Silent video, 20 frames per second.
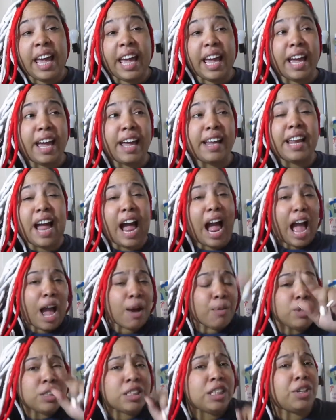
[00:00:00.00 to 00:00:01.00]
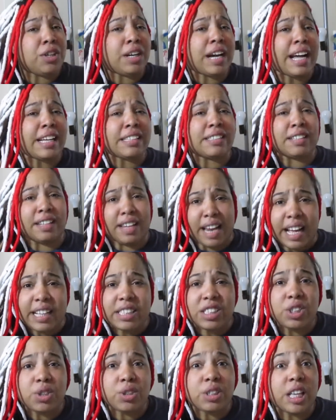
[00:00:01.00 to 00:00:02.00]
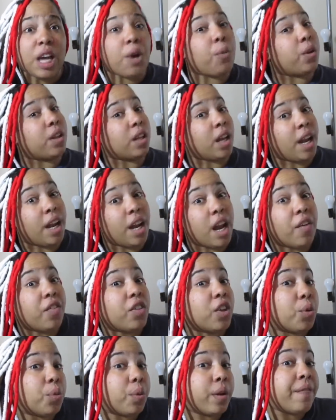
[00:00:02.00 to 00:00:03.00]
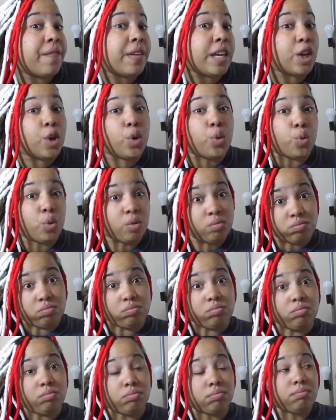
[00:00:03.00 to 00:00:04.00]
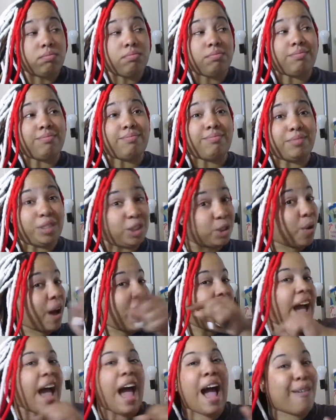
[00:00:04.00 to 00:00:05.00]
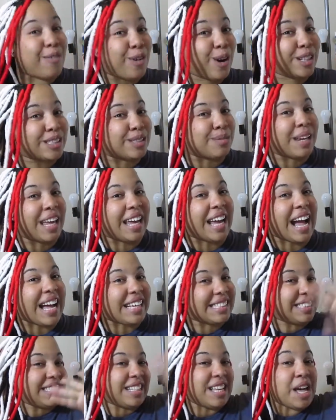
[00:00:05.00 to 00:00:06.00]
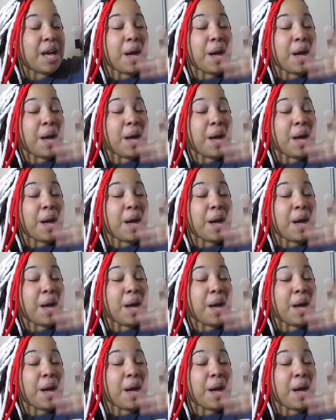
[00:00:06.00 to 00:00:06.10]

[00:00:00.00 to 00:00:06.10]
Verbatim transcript: and i will see you guys next tuesday with another review so ha have awesome day, guys.